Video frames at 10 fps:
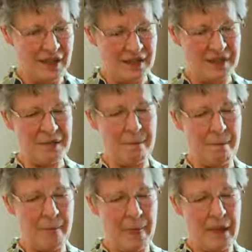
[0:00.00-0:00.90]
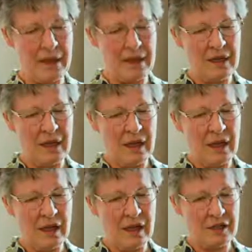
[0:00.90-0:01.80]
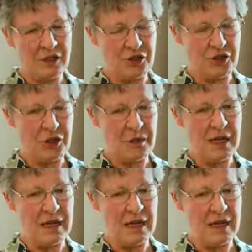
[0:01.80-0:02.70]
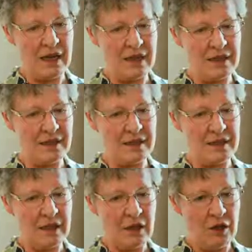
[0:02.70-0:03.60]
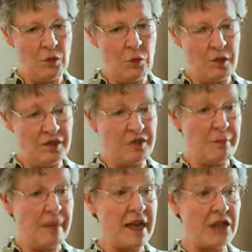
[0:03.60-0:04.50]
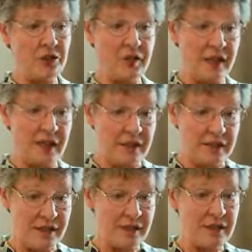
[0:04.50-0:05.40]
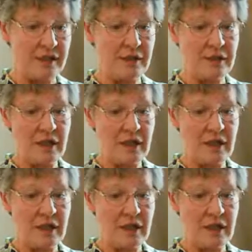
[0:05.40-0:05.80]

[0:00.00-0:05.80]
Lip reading: Yes. Astronomy is one of the major sciences.